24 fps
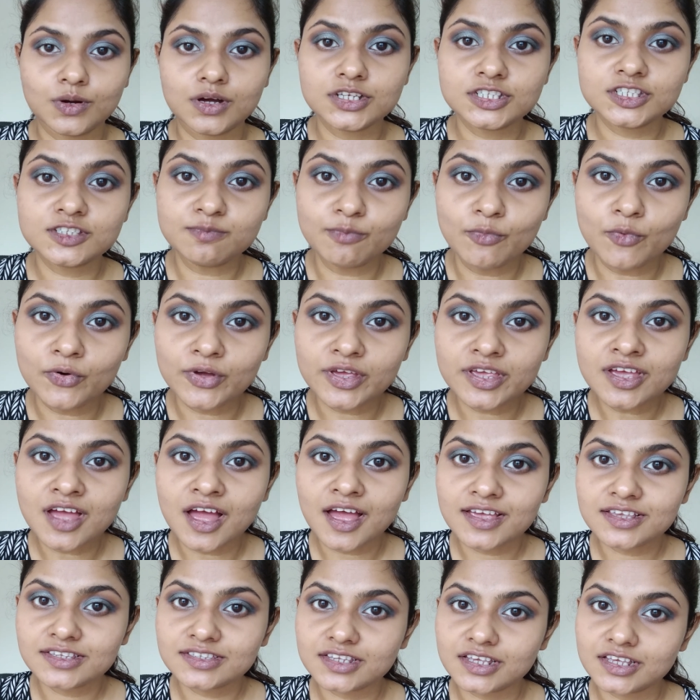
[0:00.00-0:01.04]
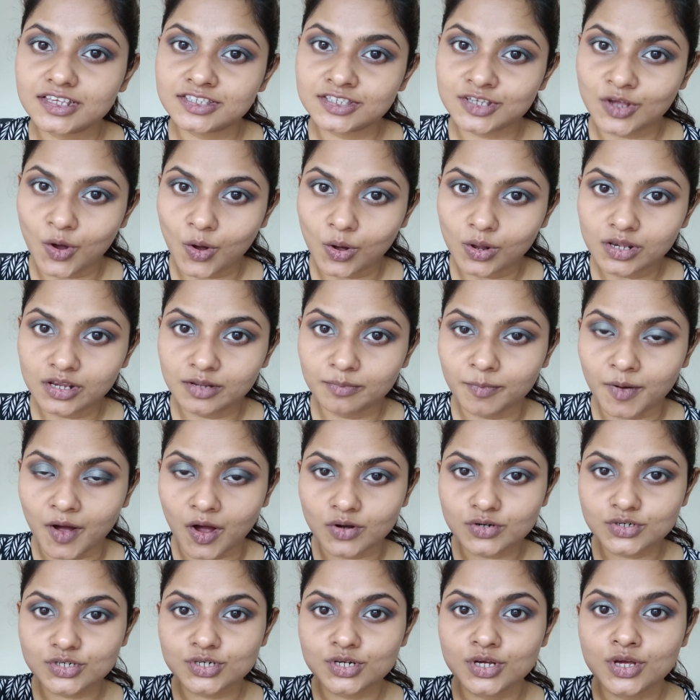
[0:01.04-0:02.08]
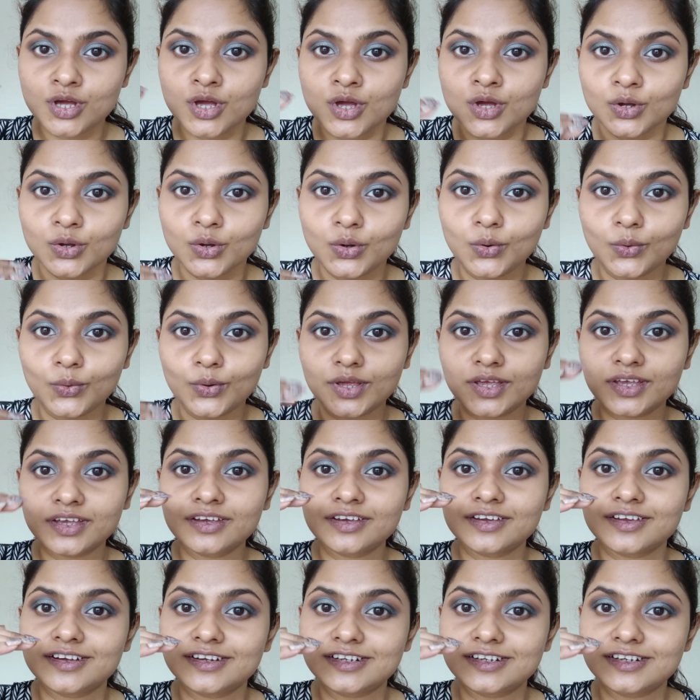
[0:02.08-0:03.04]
A smoky eyes is all about going